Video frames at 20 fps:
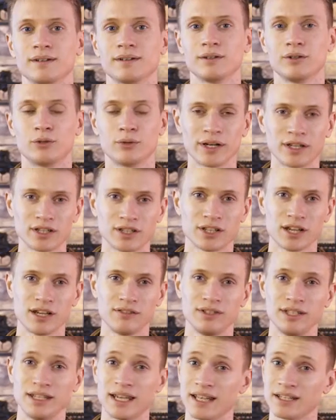The trigger
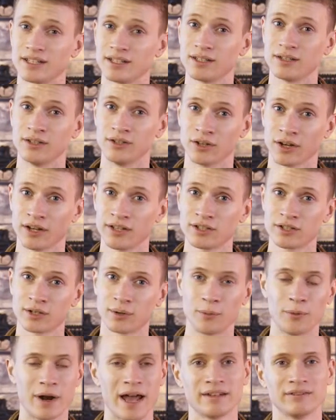safety has a nice
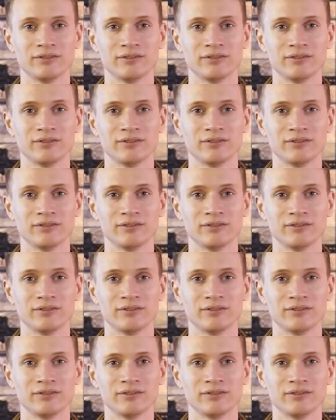red